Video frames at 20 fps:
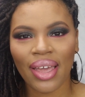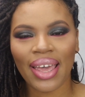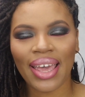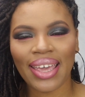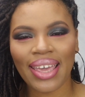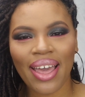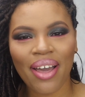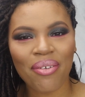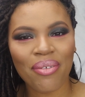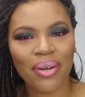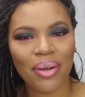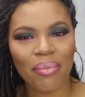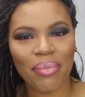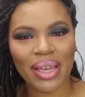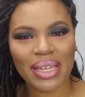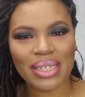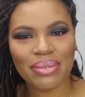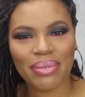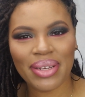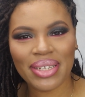Hey y'all, welcome
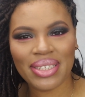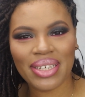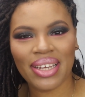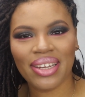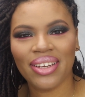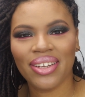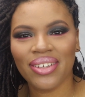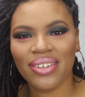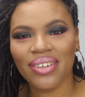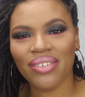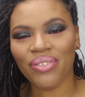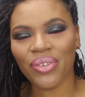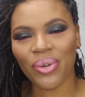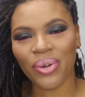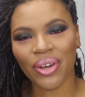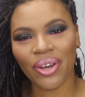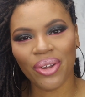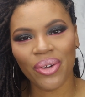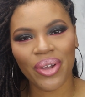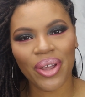back to my channel. If
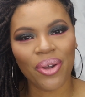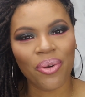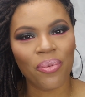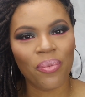you're new here,